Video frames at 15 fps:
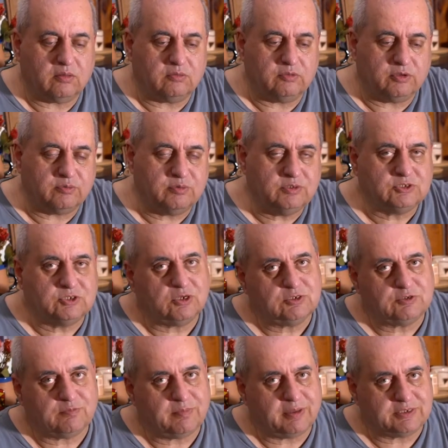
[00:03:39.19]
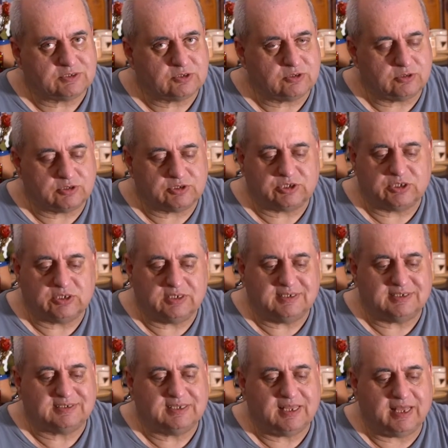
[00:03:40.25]
result of my search
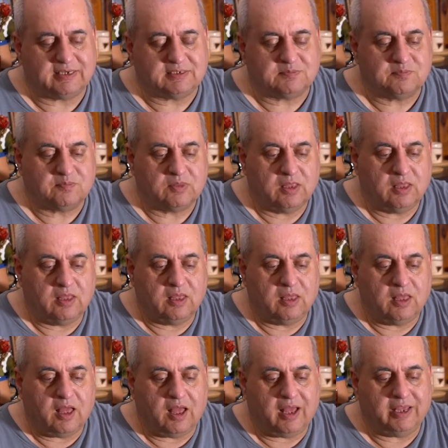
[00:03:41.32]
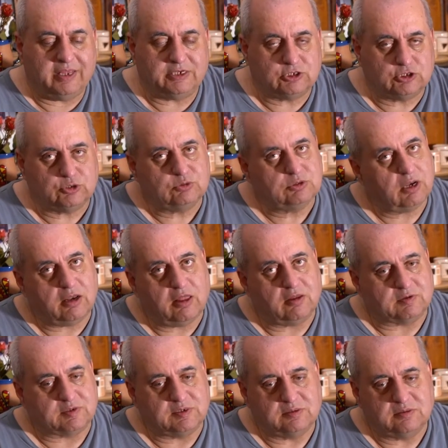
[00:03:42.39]
is that I shoot a
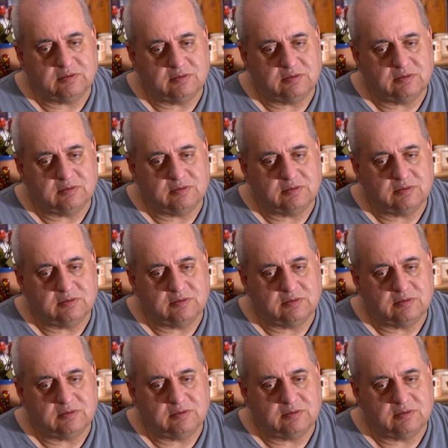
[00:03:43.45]
lot,